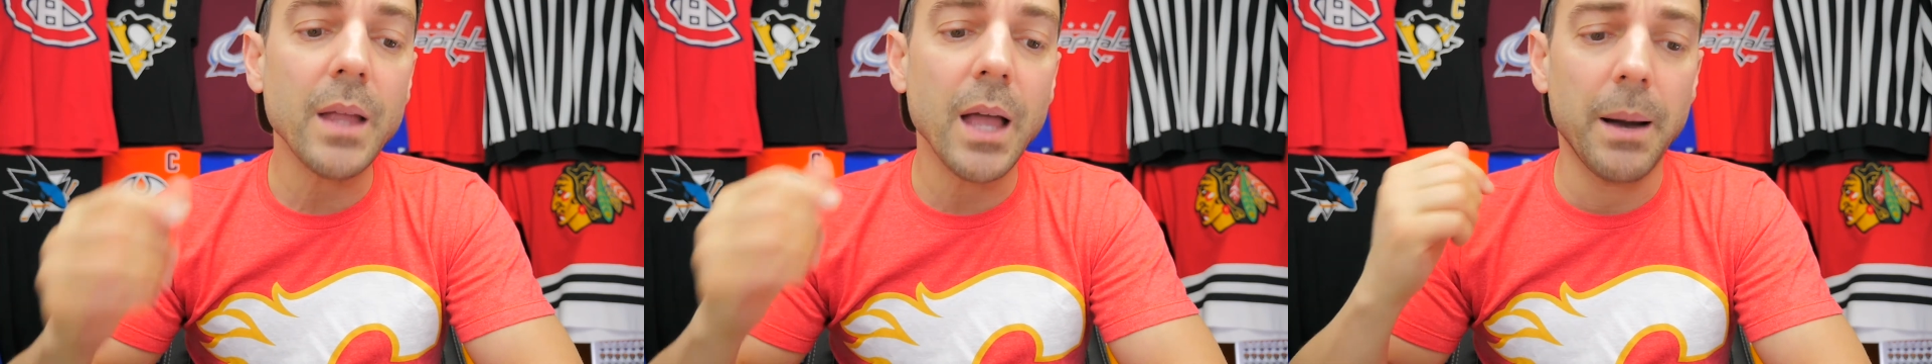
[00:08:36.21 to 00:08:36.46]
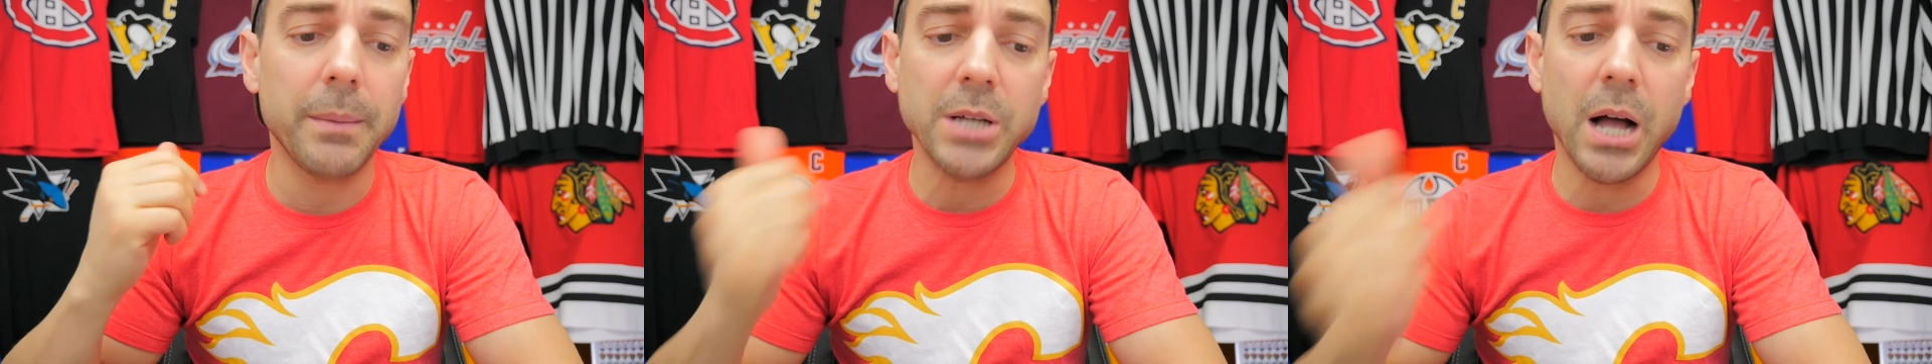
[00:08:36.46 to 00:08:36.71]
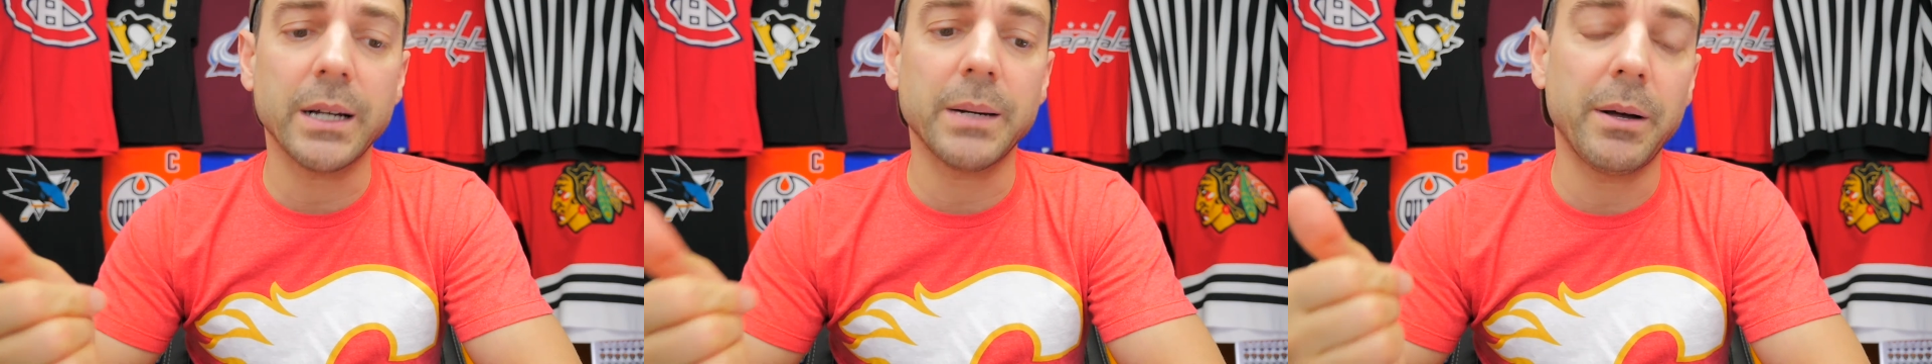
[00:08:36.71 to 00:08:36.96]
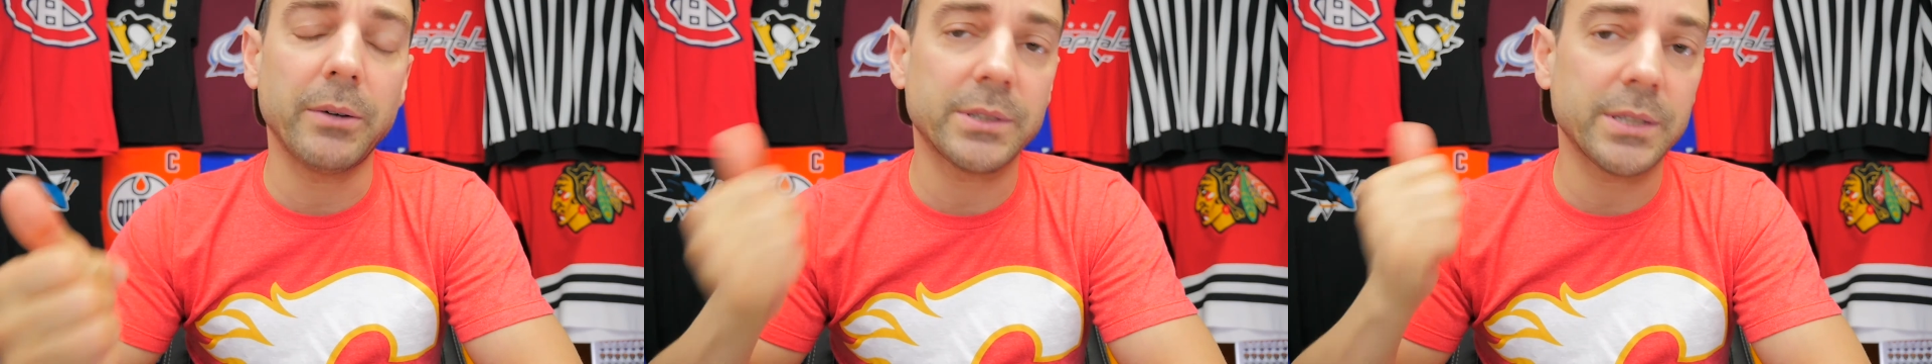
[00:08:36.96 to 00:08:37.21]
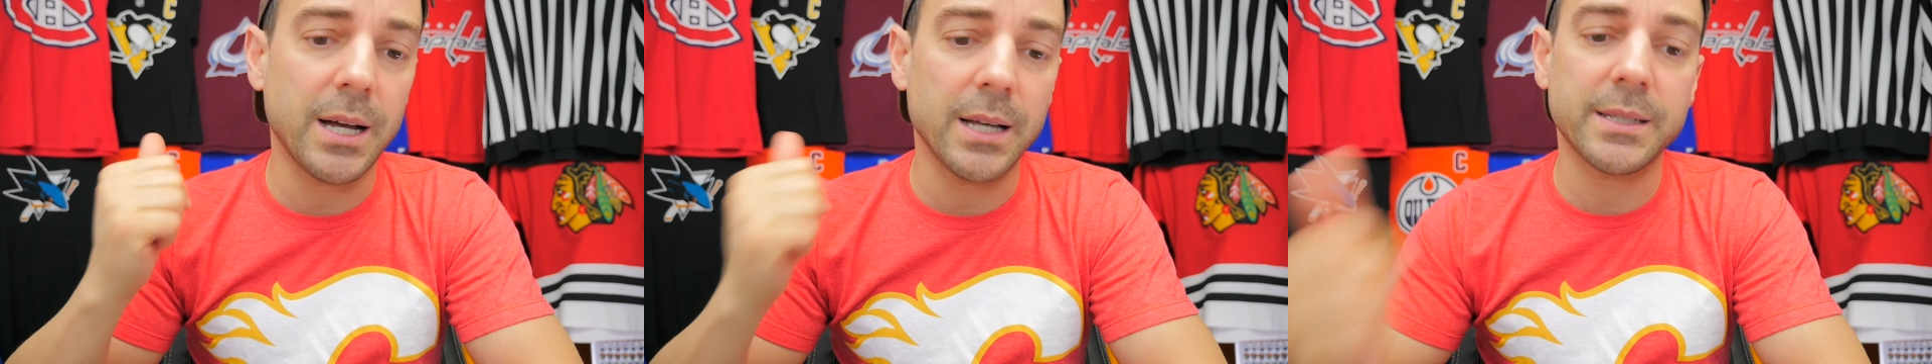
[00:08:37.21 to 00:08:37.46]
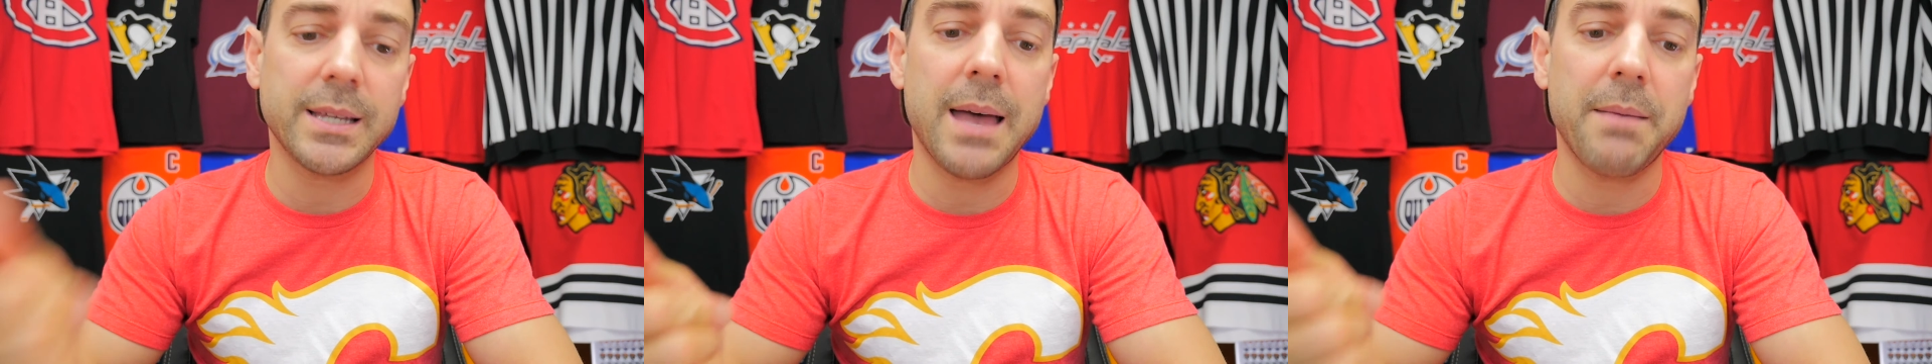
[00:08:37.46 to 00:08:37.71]
I'm talking about uh,
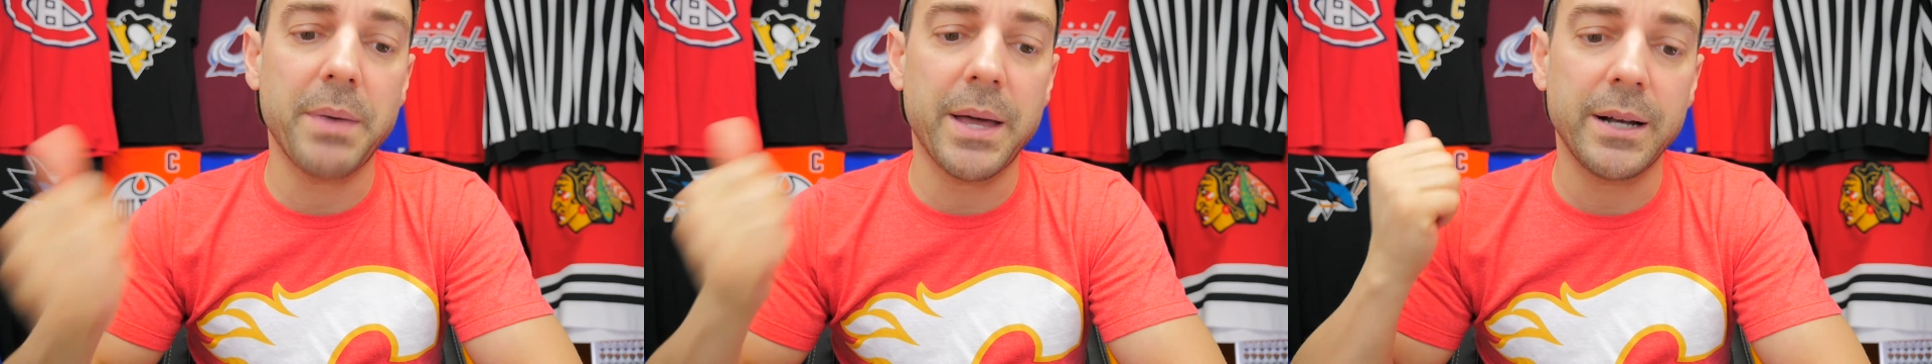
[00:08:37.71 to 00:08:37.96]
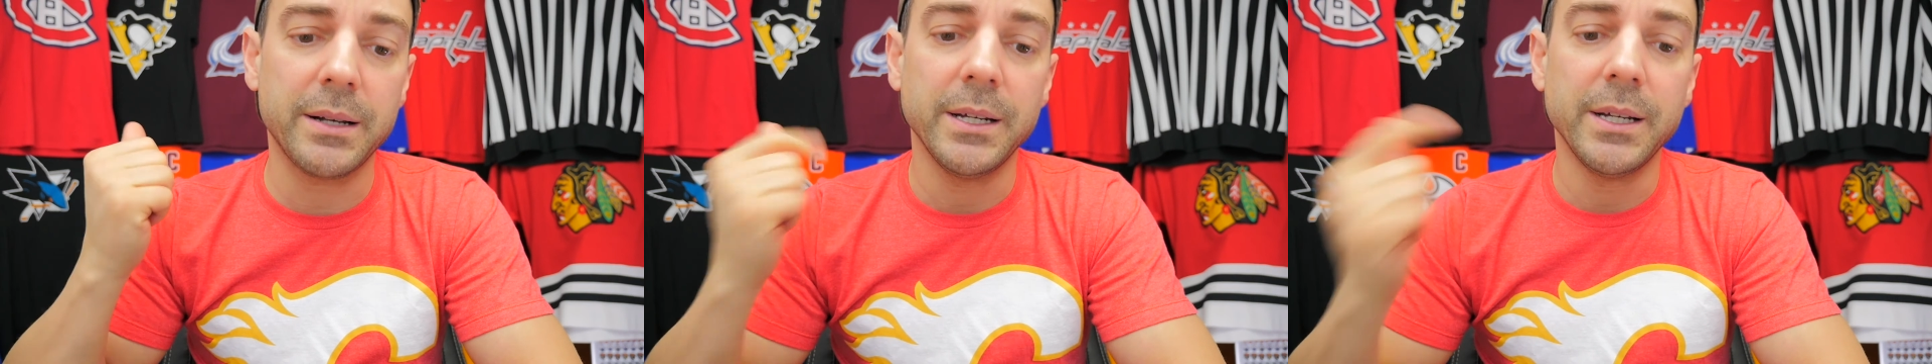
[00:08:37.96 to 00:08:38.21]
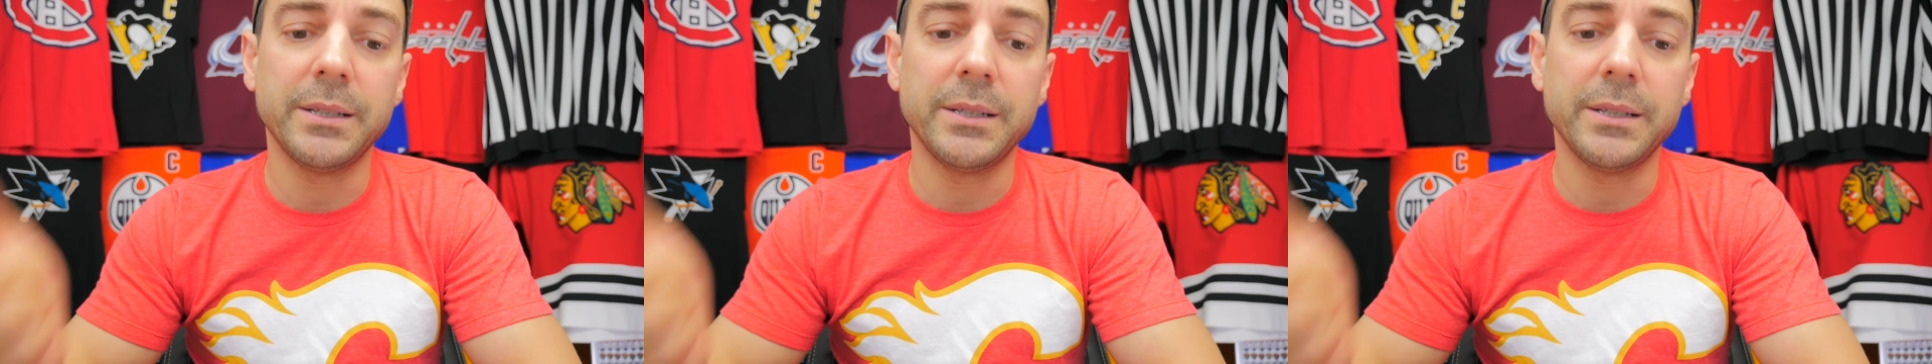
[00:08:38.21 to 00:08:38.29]
Sam Bennett,